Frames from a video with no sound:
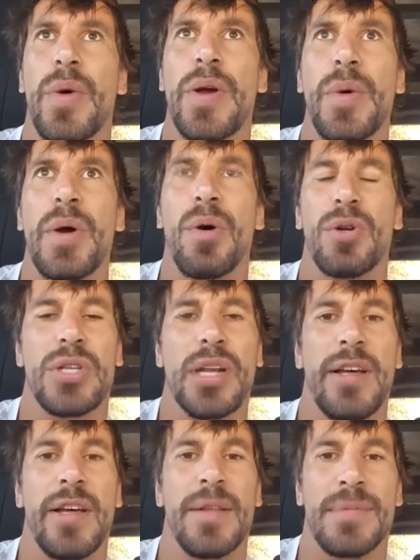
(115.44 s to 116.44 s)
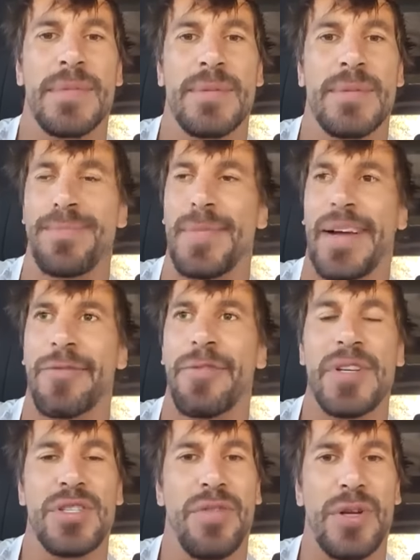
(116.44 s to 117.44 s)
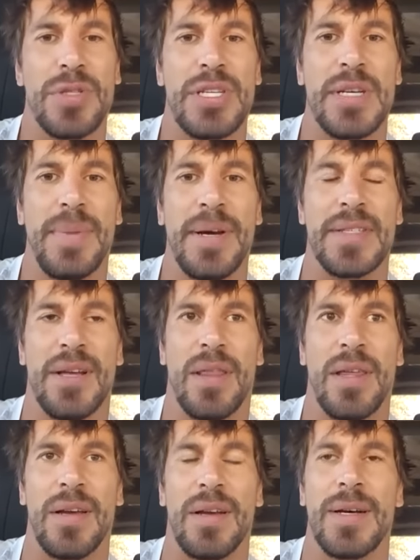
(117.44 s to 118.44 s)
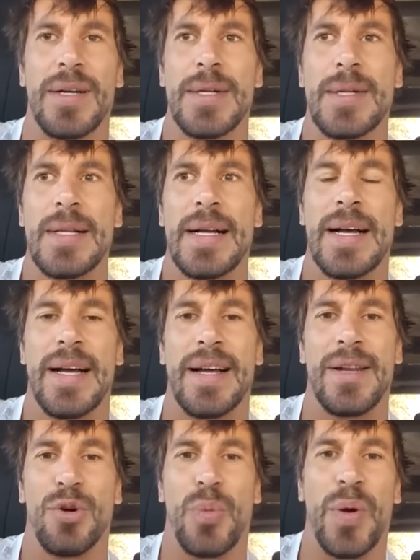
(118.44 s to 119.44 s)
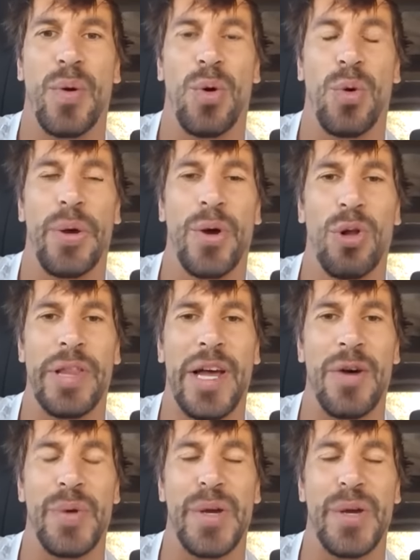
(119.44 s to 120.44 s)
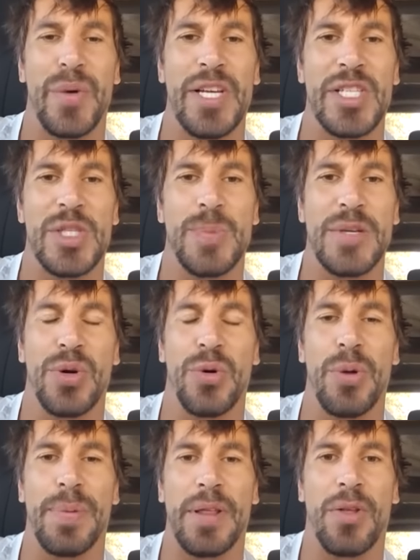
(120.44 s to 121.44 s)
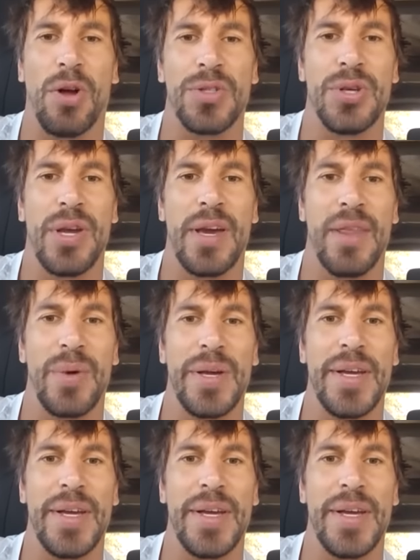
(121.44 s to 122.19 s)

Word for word: we, we also learned like things of our teammates. I think uh, look, we all we all know we we a special group that got together.